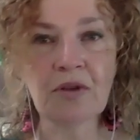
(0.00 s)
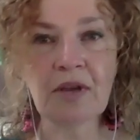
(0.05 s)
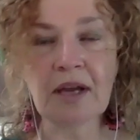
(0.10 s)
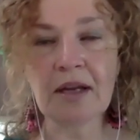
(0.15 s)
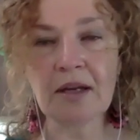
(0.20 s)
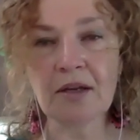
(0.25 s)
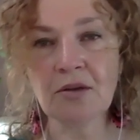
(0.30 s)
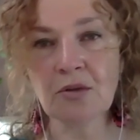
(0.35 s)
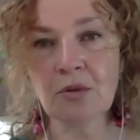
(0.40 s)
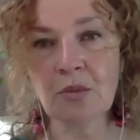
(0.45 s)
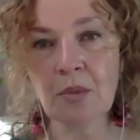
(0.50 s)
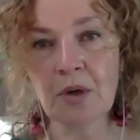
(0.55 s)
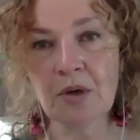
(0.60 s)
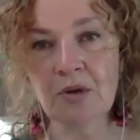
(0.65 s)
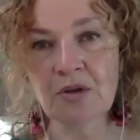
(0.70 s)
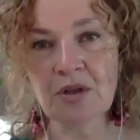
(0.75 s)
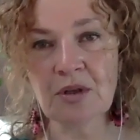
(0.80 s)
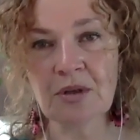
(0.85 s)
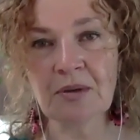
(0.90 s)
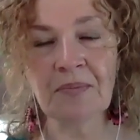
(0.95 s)
get into
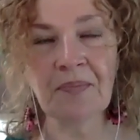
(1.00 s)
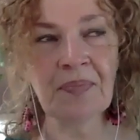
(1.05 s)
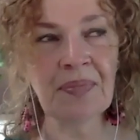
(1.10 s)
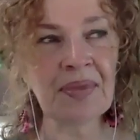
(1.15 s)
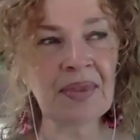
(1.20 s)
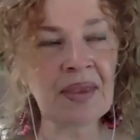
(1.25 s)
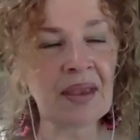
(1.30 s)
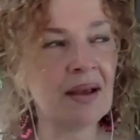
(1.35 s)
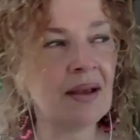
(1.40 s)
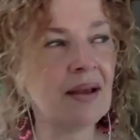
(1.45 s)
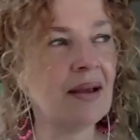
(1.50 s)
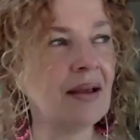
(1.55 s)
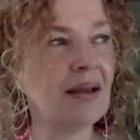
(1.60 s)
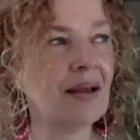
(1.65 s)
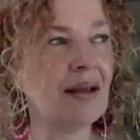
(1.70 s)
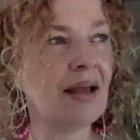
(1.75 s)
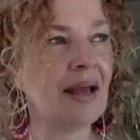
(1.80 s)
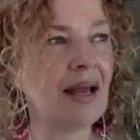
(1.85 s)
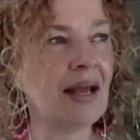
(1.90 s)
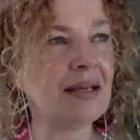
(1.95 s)
motion.
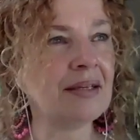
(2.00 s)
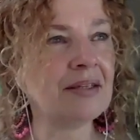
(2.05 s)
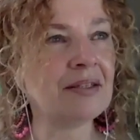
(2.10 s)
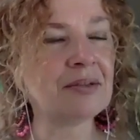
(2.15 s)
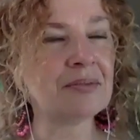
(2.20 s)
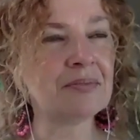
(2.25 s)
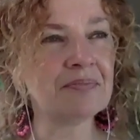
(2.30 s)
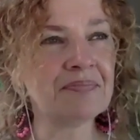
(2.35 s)
And